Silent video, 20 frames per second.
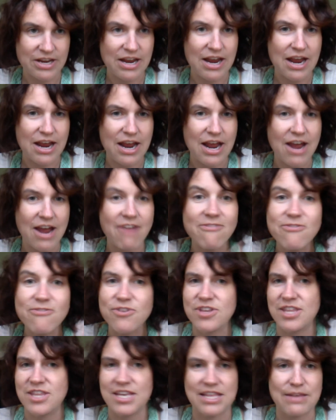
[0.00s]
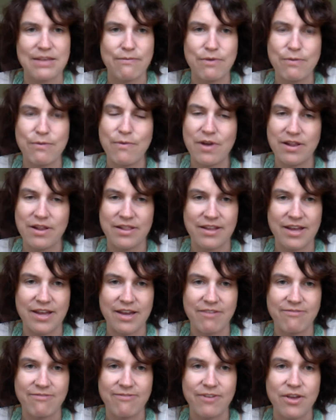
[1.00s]
everything that we want in
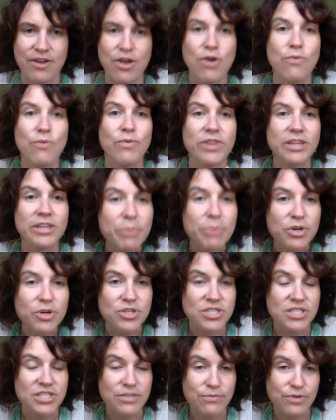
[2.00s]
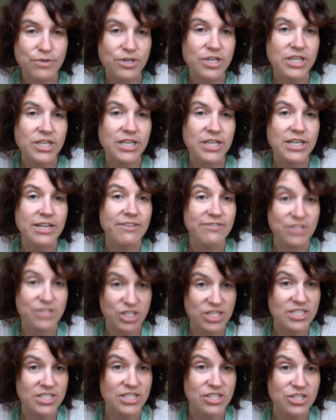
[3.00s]
life with the person and work of
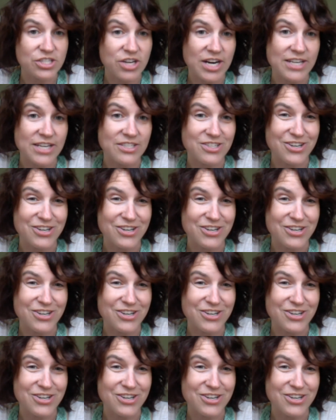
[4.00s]
Jesus Christ,